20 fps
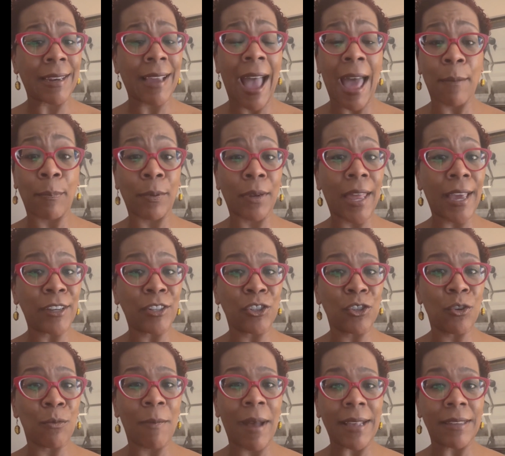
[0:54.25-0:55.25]
God bless
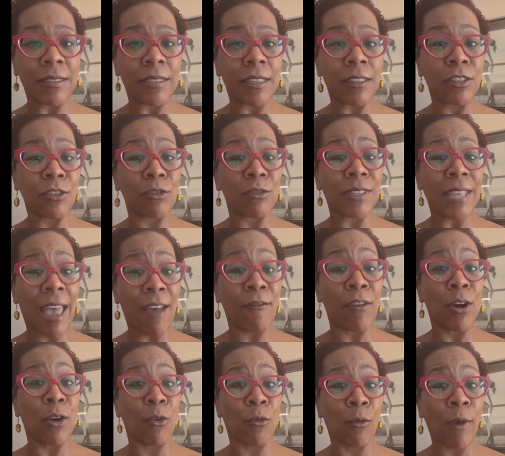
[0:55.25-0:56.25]
you, my sisters. Have
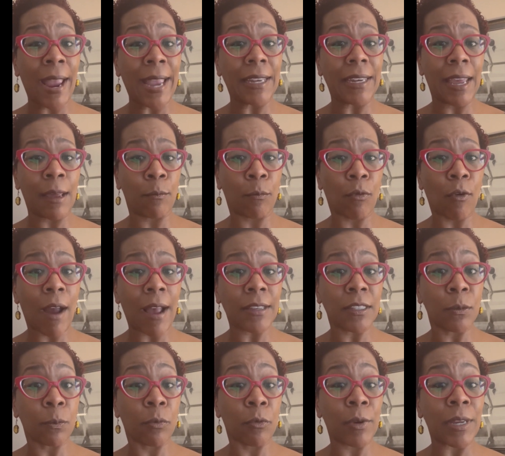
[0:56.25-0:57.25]
a great and
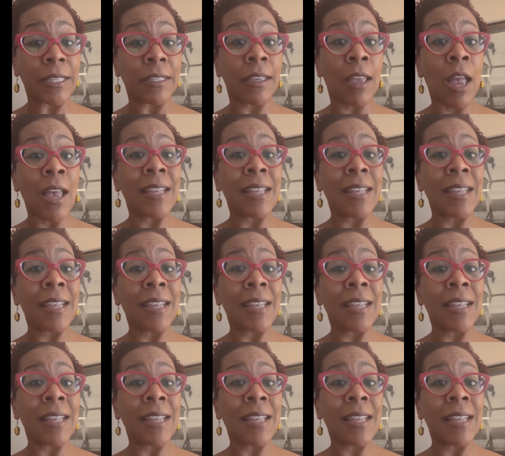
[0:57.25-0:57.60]
prosperous